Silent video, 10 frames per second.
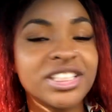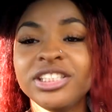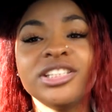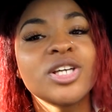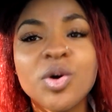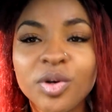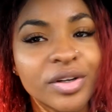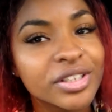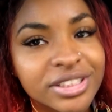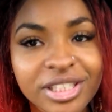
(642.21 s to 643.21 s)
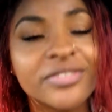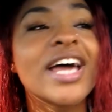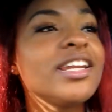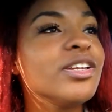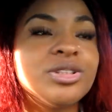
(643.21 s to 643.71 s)
She told on herself. I
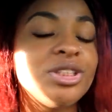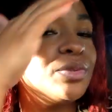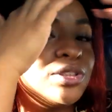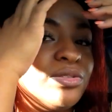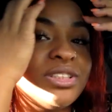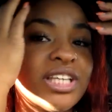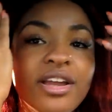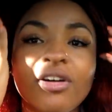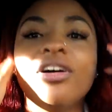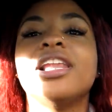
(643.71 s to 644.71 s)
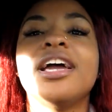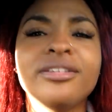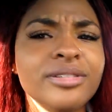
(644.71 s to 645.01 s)
didn't know she was gonna say all that.